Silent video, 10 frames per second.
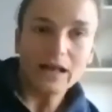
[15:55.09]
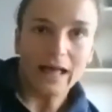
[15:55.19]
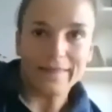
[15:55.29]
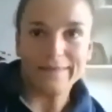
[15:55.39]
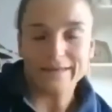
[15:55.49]

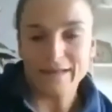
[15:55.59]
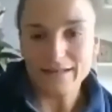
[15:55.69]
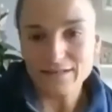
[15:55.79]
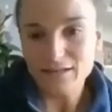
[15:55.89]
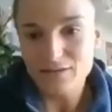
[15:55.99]
and
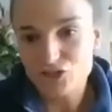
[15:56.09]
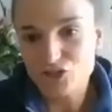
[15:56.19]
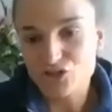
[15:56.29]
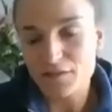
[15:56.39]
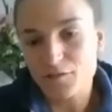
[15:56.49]
then a
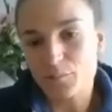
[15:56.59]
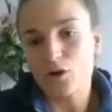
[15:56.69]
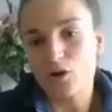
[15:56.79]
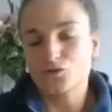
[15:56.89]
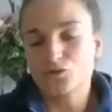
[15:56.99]
strength
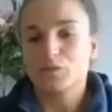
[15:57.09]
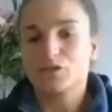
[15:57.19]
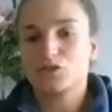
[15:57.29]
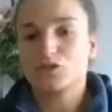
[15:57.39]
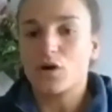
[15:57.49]
block, which will
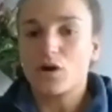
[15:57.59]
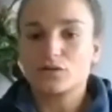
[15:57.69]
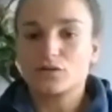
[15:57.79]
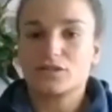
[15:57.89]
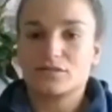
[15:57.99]
be
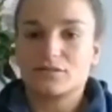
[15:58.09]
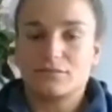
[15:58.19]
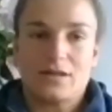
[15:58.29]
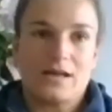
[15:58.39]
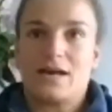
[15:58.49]
squats
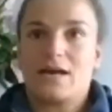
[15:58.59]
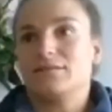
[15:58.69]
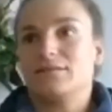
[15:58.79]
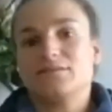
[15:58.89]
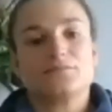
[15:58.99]
and